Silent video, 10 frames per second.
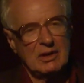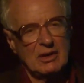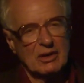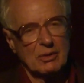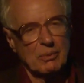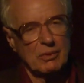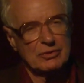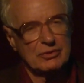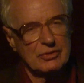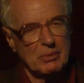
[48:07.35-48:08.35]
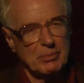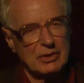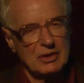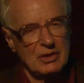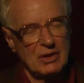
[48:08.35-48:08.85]
here was
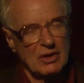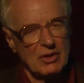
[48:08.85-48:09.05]
somebody